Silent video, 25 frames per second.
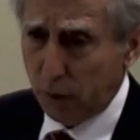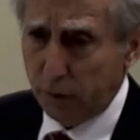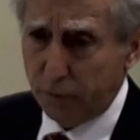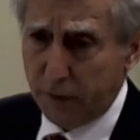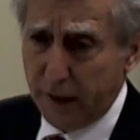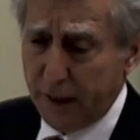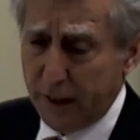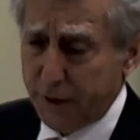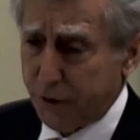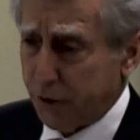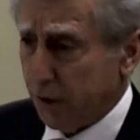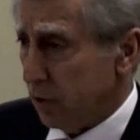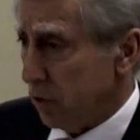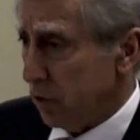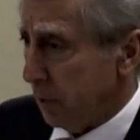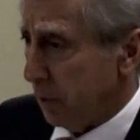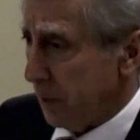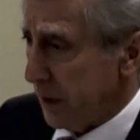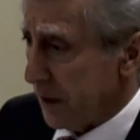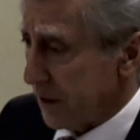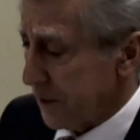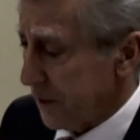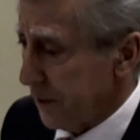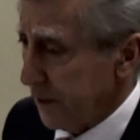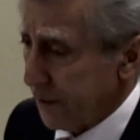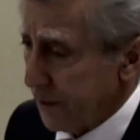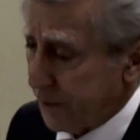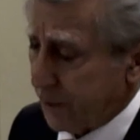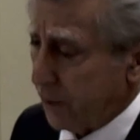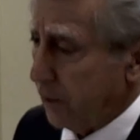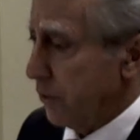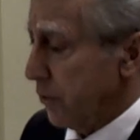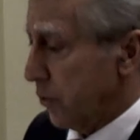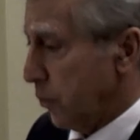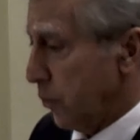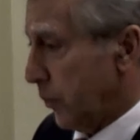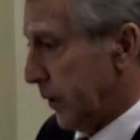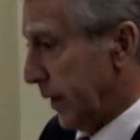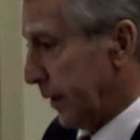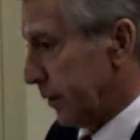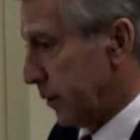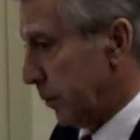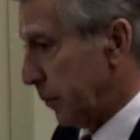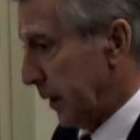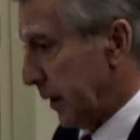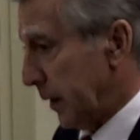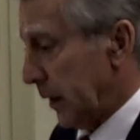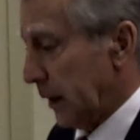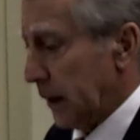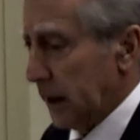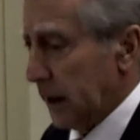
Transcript: to invest in your business, or you wanted to